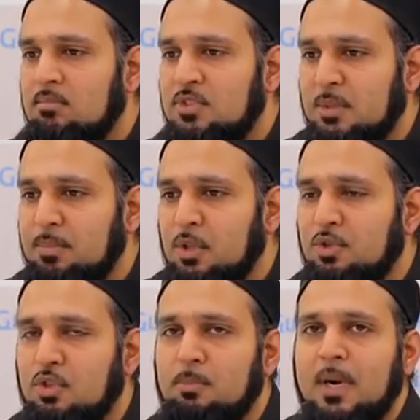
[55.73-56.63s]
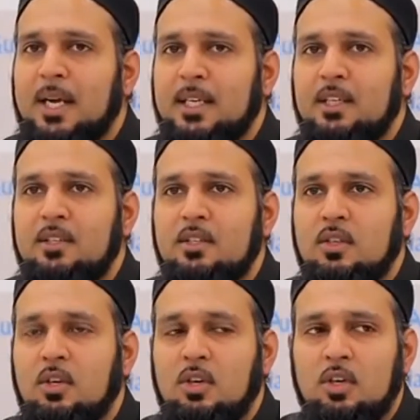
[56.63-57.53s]
somebody who's not married
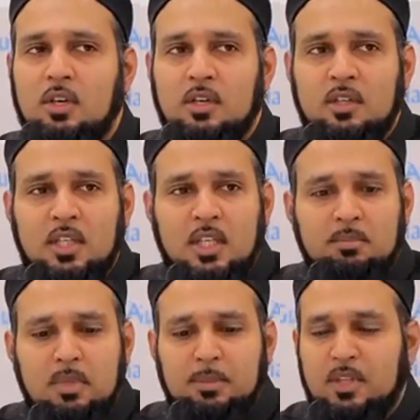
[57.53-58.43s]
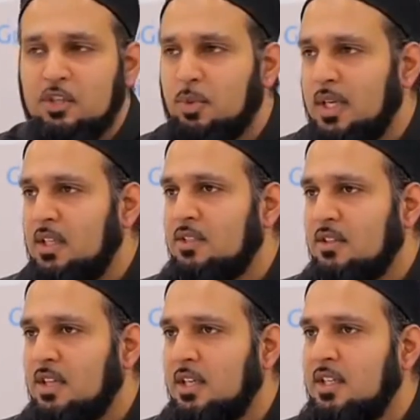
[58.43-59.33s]
or maybe in their twenties
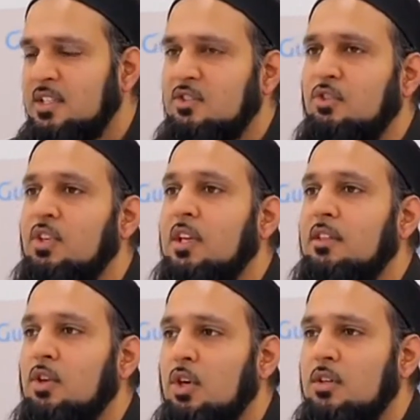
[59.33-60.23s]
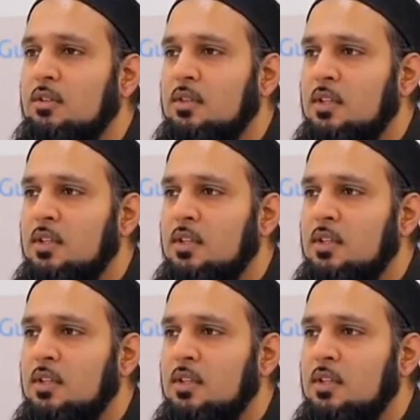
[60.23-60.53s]
or thirties is not really thought